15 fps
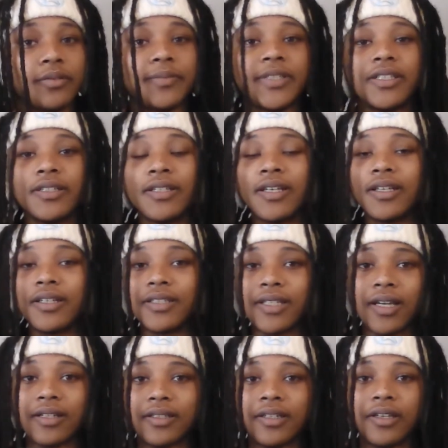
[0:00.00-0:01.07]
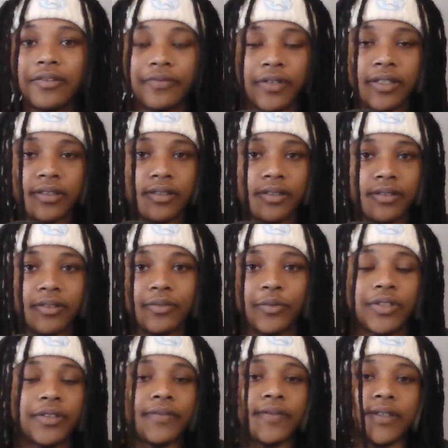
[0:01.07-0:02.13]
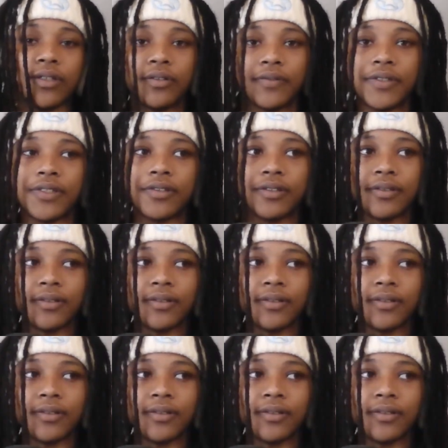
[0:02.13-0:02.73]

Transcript: be exactly a villain. We don't even know if he's going